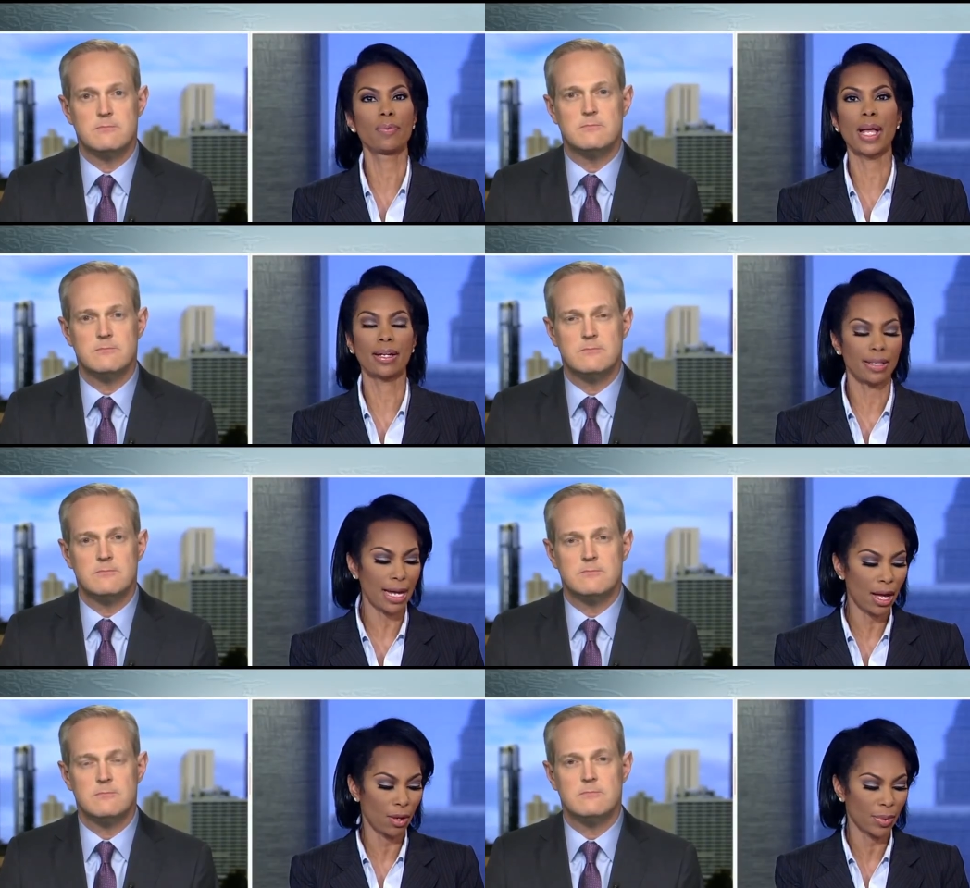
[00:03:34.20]
Speaker 1: about it
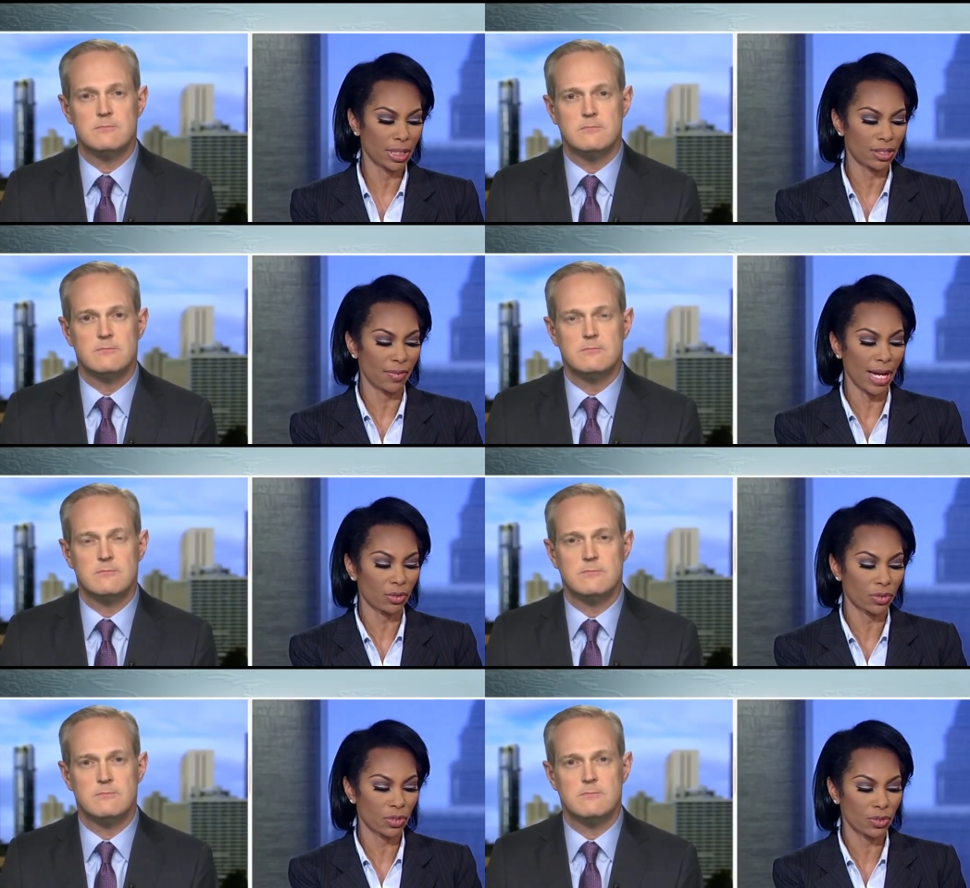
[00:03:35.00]
now because of
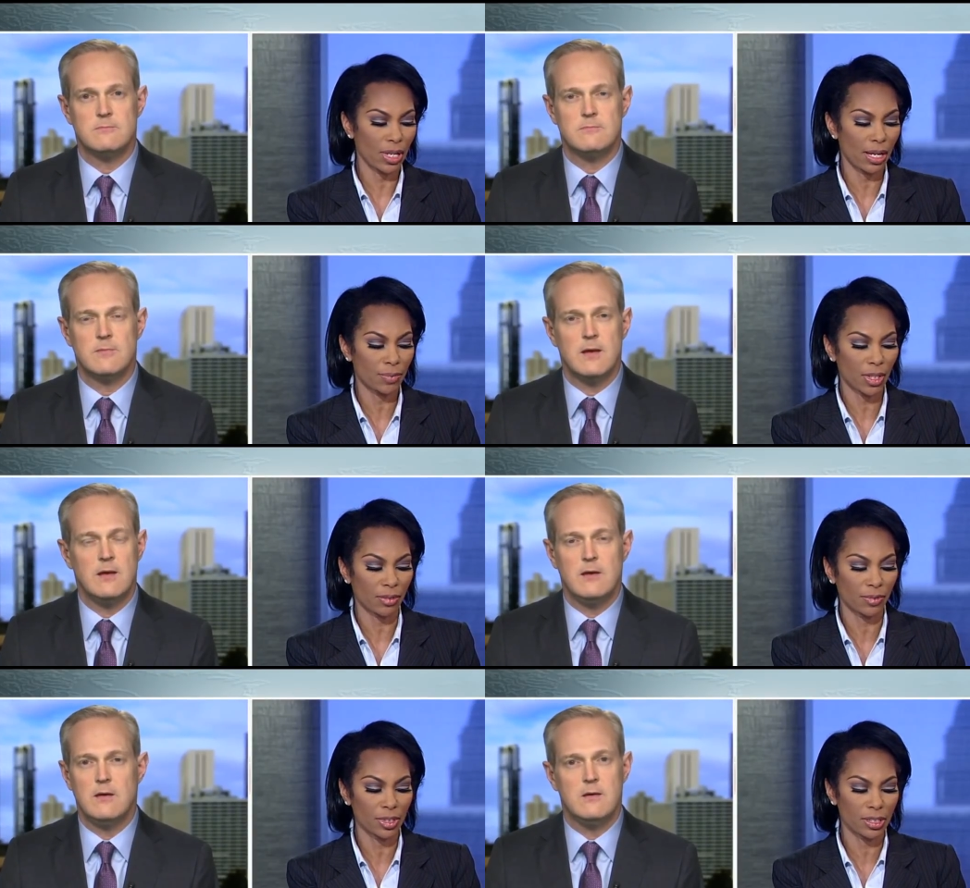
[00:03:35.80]
actresses' names
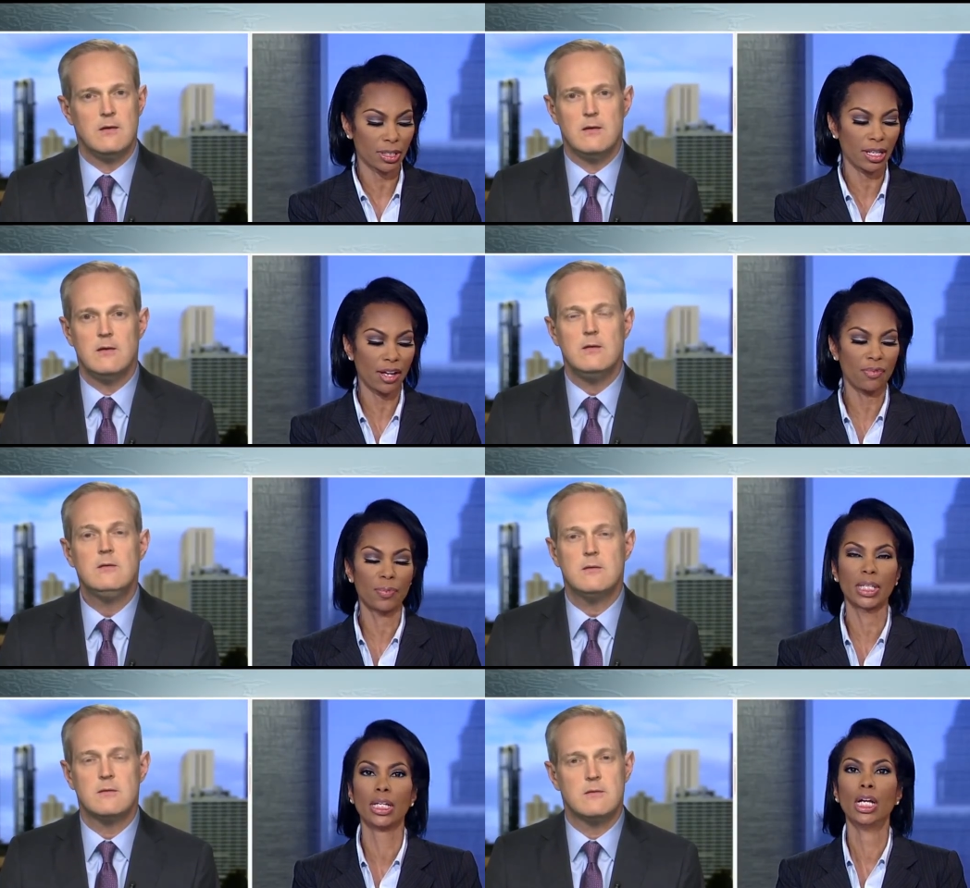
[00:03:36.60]
like Felicity
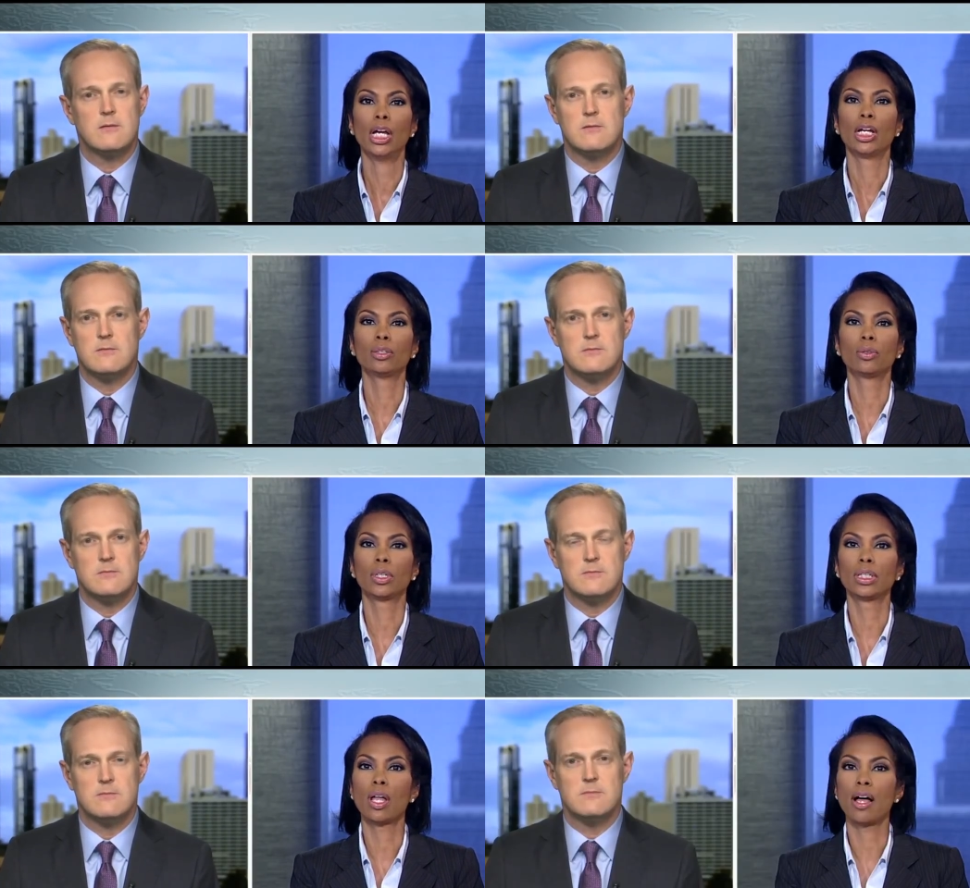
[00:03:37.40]
Huffman and
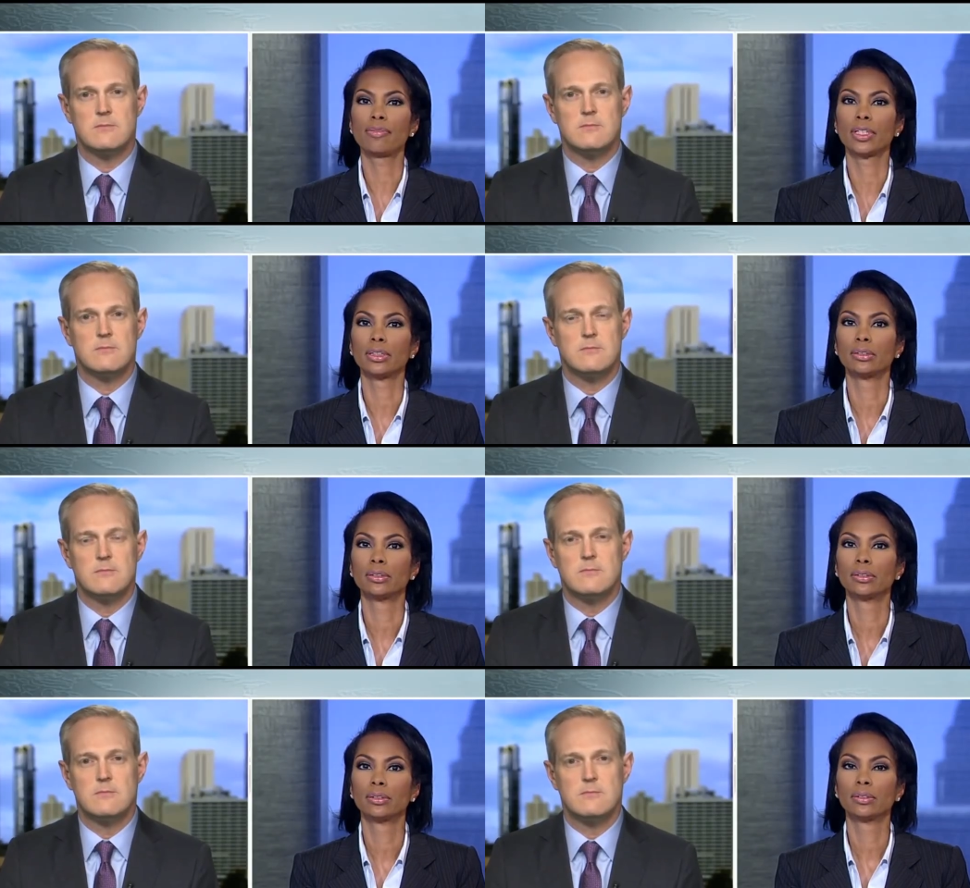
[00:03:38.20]
Lori Loughlin?
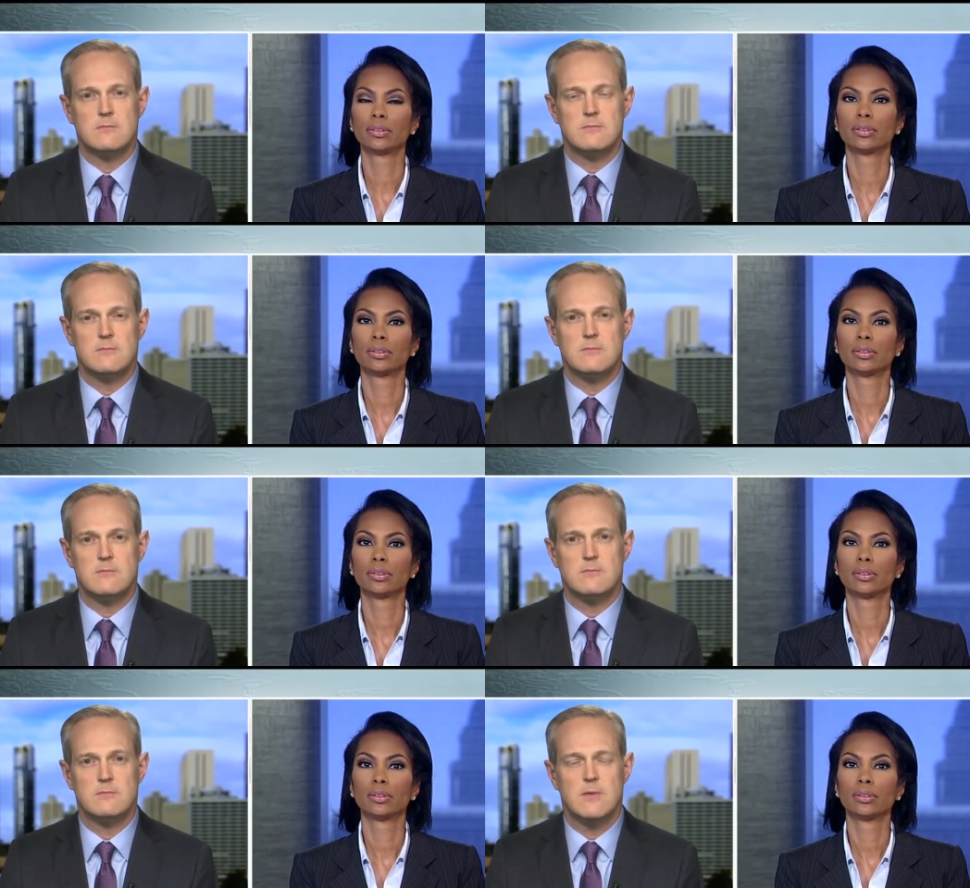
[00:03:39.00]

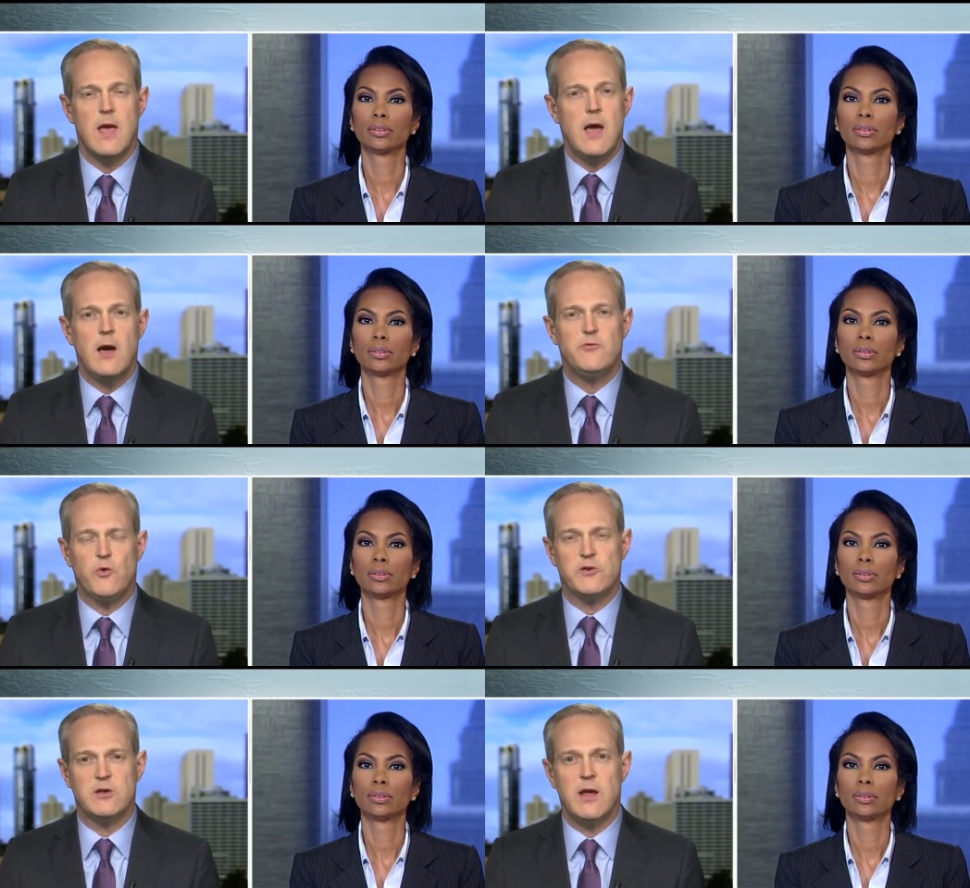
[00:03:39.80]

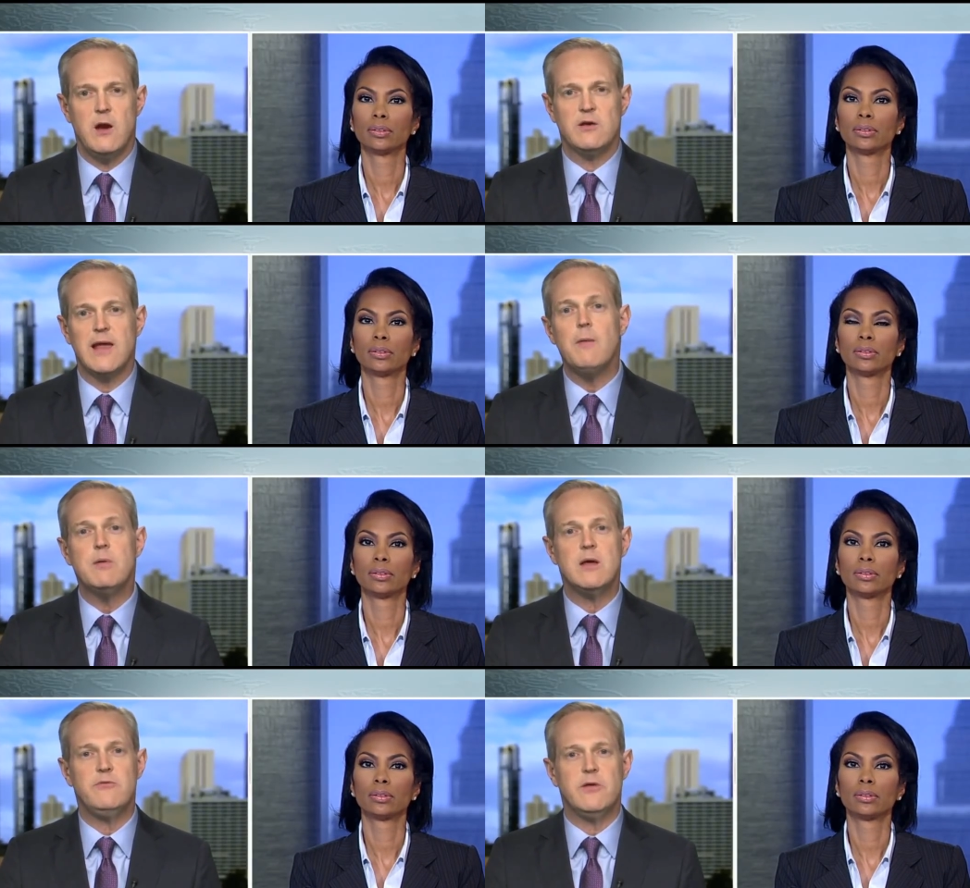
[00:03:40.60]
Speaker 2: Unfortunately, Harris, I
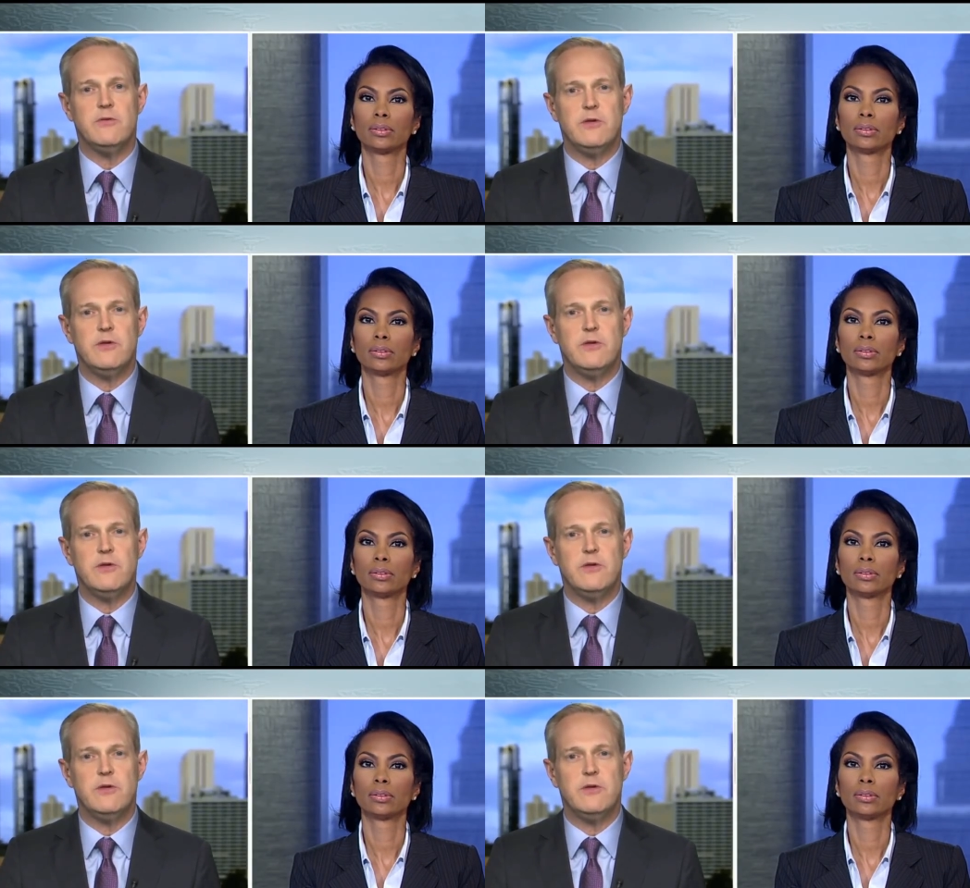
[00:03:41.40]
believe that